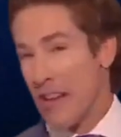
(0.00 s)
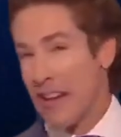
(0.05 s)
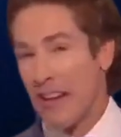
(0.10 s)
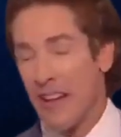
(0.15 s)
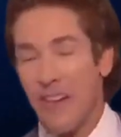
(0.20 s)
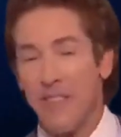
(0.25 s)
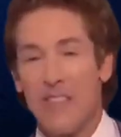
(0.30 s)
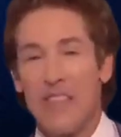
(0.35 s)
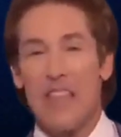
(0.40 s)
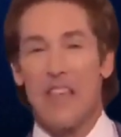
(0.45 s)

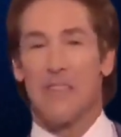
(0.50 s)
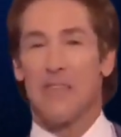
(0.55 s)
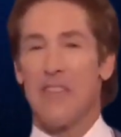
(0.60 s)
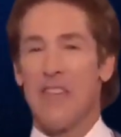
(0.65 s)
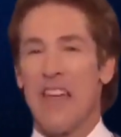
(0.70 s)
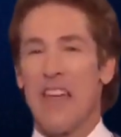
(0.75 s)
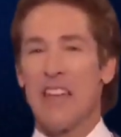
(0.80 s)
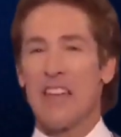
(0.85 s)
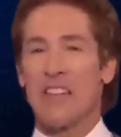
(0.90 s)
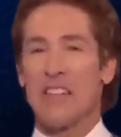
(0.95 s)
more
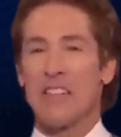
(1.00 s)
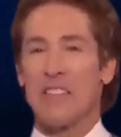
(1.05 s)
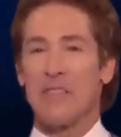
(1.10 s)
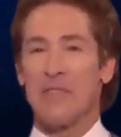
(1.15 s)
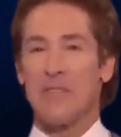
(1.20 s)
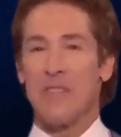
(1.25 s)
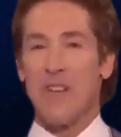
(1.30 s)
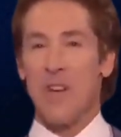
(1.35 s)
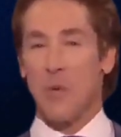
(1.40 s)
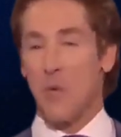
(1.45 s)

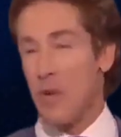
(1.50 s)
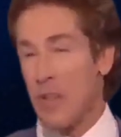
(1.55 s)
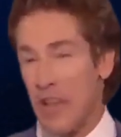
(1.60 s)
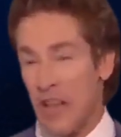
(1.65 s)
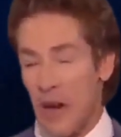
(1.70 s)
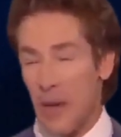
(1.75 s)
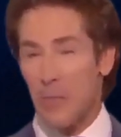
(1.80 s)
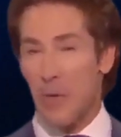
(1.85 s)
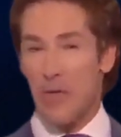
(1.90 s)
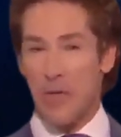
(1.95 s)
positivity into your
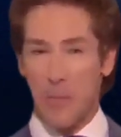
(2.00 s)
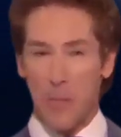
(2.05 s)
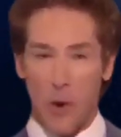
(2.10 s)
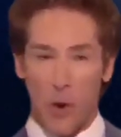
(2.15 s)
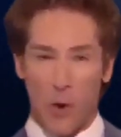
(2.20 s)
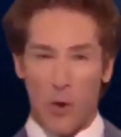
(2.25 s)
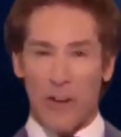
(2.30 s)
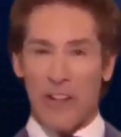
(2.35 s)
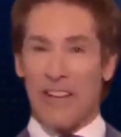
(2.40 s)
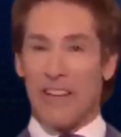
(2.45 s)
life.
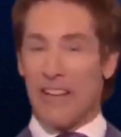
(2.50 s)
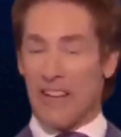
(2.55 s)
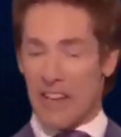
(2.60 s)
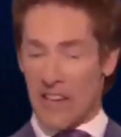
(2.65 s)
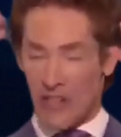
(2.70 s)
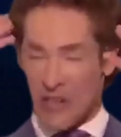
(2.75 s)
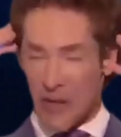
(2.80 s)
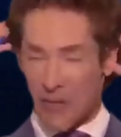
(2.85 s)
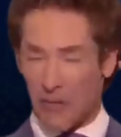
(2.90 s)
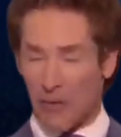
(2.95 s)

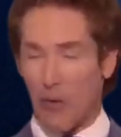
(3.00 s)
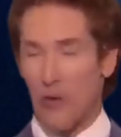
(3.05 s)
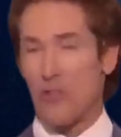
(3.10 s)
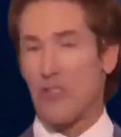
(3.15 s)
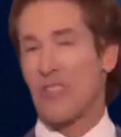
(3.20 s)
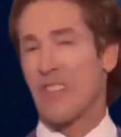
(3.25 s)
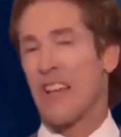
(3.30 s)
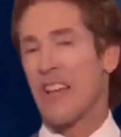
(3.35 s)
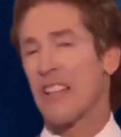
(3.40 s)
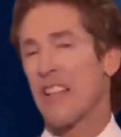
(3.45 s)

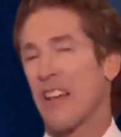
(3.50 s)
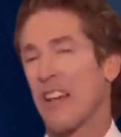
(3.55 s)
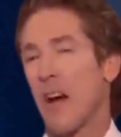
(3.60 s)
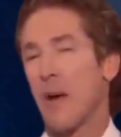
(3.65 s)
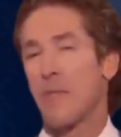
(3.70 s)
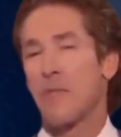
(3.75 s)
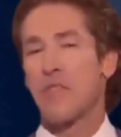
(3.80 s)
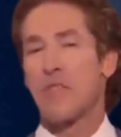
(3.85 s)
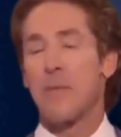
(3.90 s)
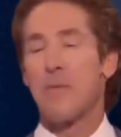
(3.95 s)

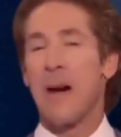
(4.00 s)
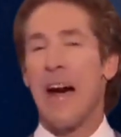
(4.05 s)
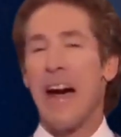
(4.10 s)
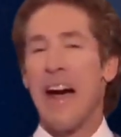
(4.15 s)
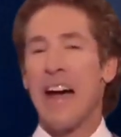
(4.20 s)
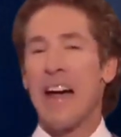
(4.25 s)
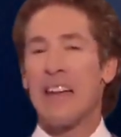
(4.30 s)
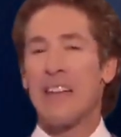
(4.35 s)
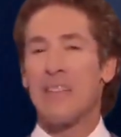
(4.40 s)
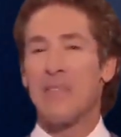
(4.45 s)
Celebrate your
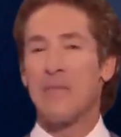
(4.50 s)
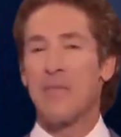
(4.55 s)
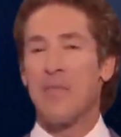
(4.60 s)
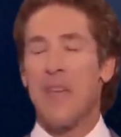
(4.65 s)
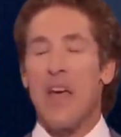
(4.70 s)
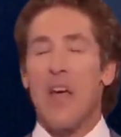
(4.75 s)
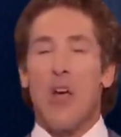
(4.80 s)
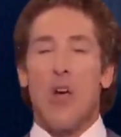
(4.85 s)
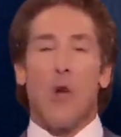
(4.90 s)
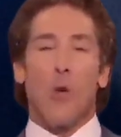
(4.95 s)

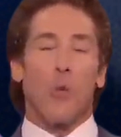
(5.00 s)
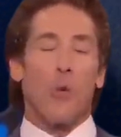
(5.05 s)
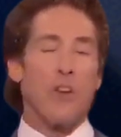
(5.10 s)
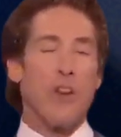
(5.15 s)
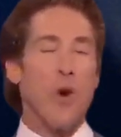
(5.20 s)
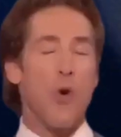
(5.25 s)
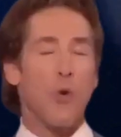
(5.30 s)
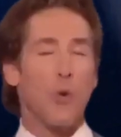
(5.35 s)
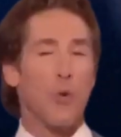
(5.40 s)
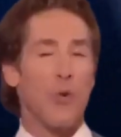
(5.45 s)
progress, no
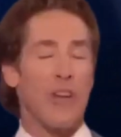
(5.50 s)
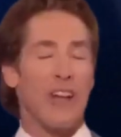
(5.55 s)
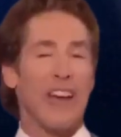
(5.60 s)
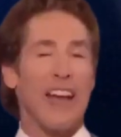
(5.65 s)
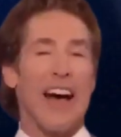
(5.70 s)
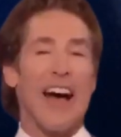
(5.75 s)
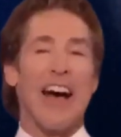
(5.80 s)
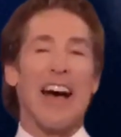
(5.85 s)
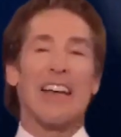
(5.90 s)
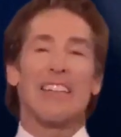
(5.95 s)
matter how
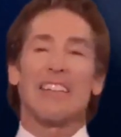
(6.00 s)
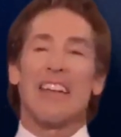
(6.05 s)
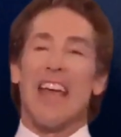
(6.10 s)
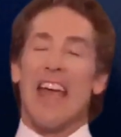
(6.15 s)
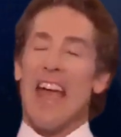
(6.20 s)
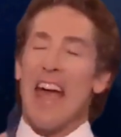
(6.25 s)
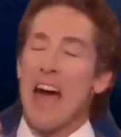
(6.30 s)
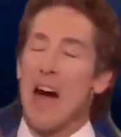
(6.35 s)
small.